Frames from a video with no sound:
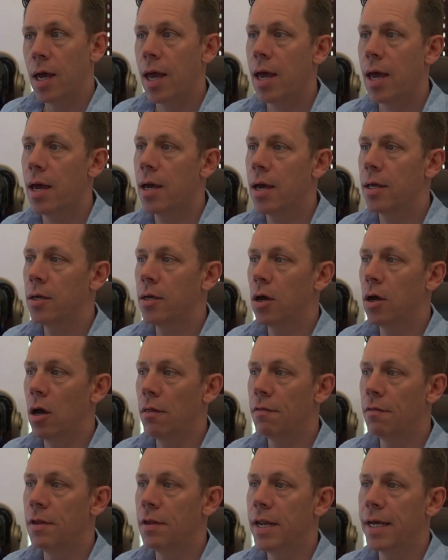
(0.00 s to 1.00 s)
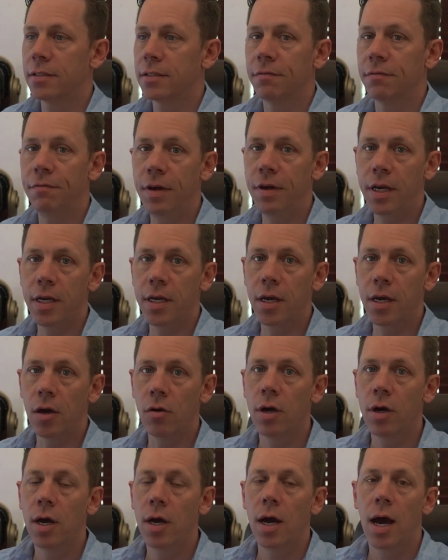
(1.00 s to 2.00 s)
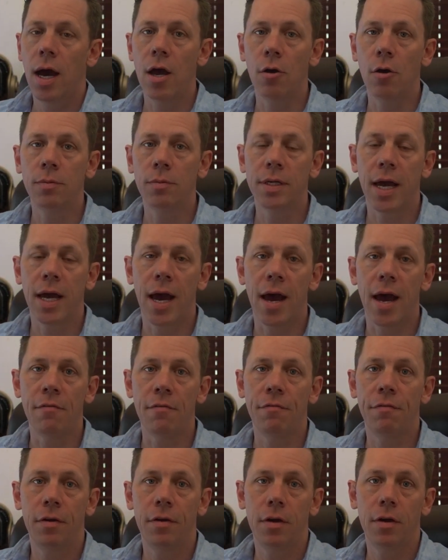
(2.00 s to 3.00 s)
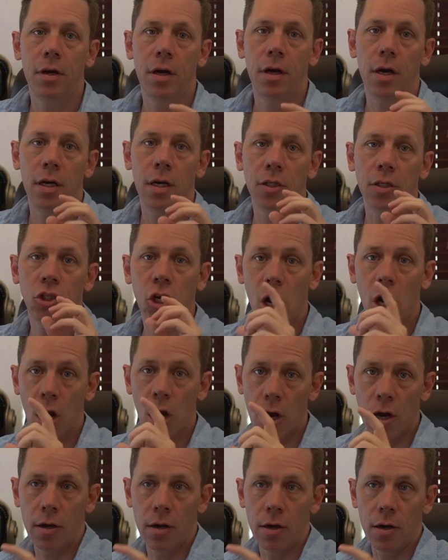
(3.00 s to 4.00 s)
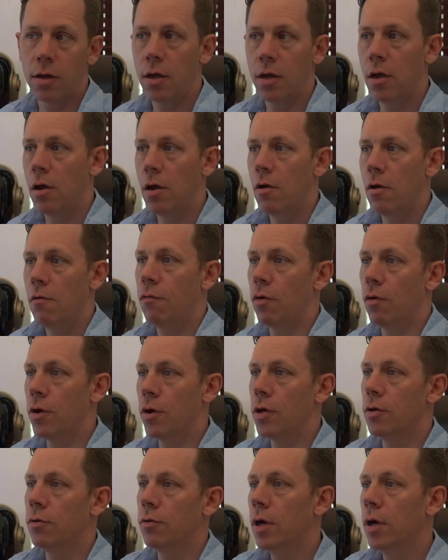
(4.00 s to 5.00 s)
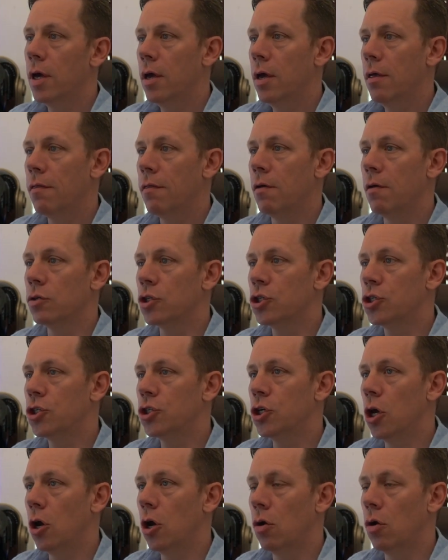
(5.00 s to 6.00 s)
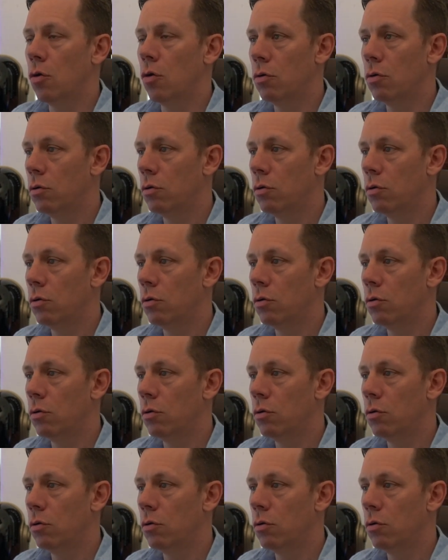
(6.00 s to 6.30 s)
And on the next video, I hope to have a chart for you that will show